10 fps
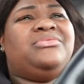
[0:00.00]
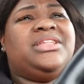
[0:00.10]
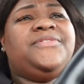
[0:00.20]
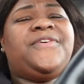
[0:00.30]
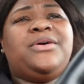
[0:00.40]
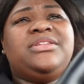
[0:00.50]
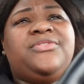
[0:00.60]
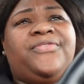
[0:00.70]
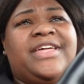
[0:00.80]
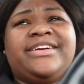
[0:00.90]
don't really fuck with
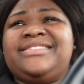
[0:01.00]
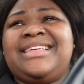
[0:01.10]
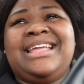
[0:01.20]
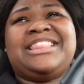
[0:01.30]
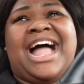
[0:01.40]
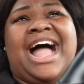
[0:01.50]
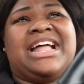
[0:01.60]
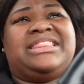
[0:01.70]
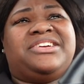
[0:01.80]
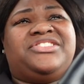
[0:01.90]
the flares like
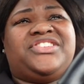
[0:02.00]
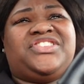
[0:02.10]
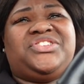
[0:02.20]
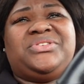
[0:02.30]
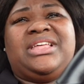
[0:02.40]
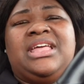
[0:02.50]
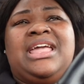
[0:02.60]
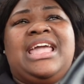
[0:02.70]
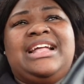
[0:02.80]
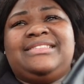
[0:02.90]
that. They're just too,
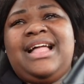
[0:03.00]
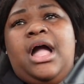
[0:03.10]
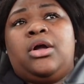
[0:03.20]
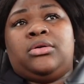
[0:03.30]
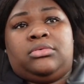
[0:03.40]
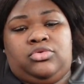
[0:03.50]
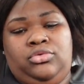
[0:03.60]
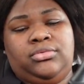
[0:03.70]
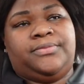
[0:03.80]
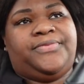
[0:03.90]
it's not
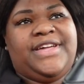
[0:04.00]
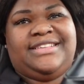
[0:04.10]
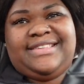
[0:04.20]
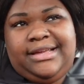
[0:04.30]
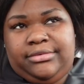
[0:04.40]
oomph. It's like,